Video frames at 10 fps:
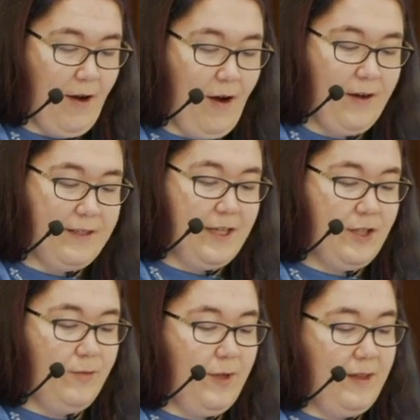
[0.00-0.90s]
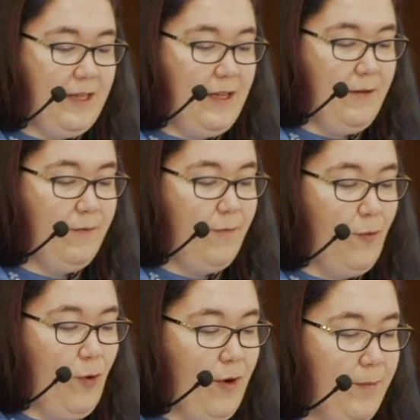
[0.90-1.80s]
Our intention with the
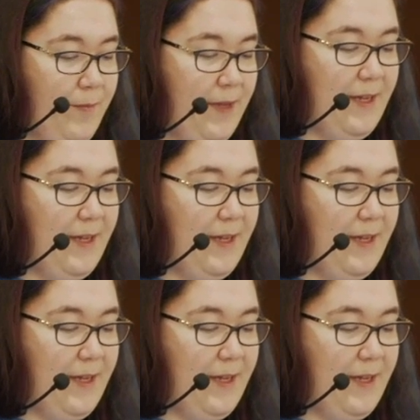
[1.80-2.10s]
forum